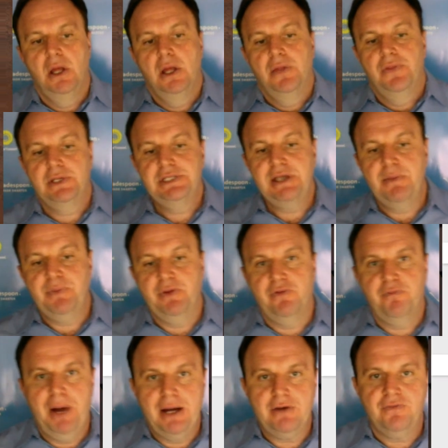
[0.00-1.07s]
The example of
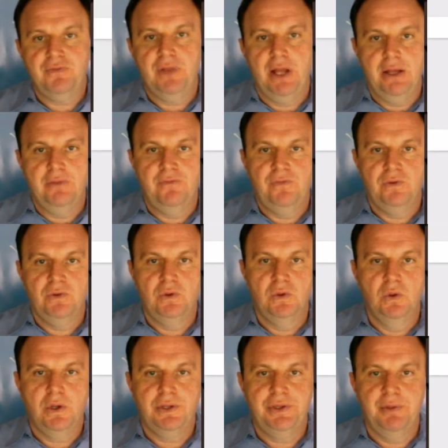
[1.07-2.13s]
butterfly, if you do
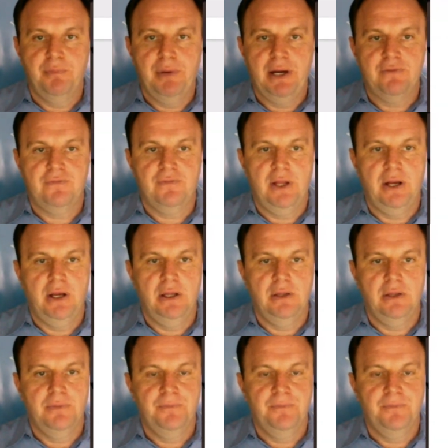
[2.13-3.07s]
look at the butterfly,